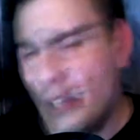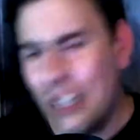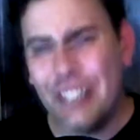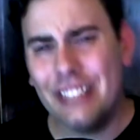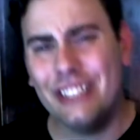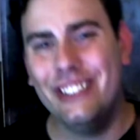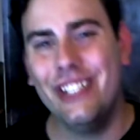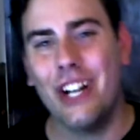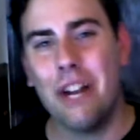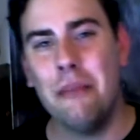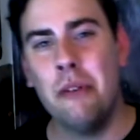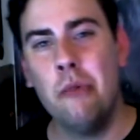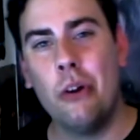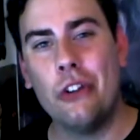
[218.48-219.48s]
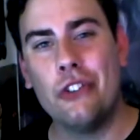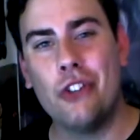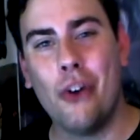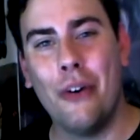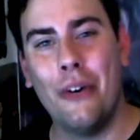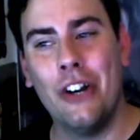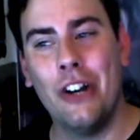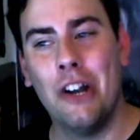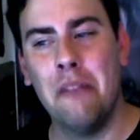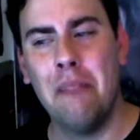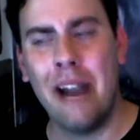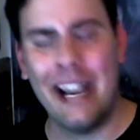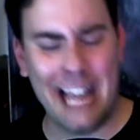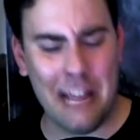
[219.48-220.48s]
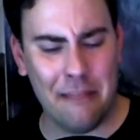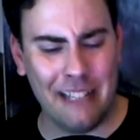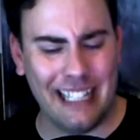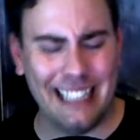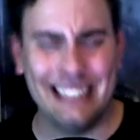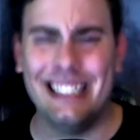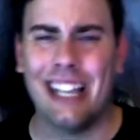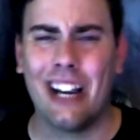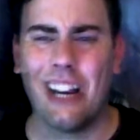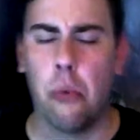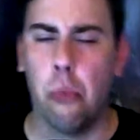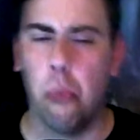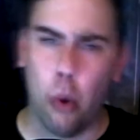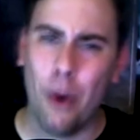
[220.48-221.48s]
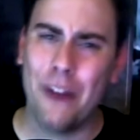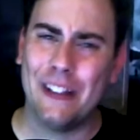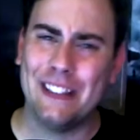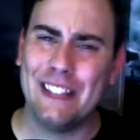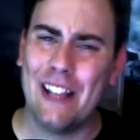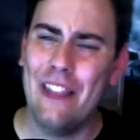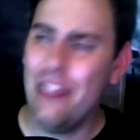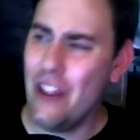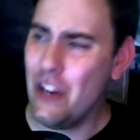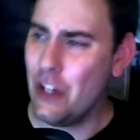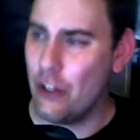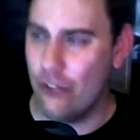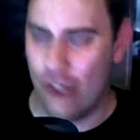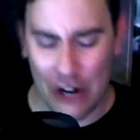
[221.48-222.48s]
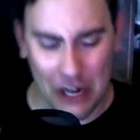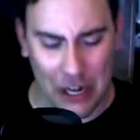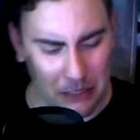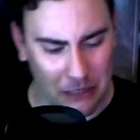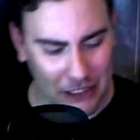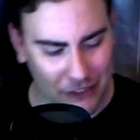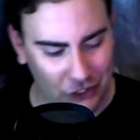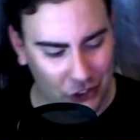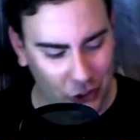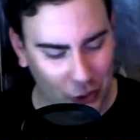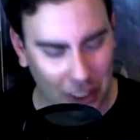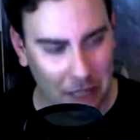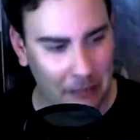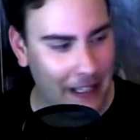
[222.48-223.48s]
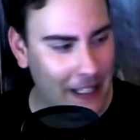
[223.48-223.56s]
Ladies and gentlemen, what is going on? My name is Zach Wattis, and thank you very much for joining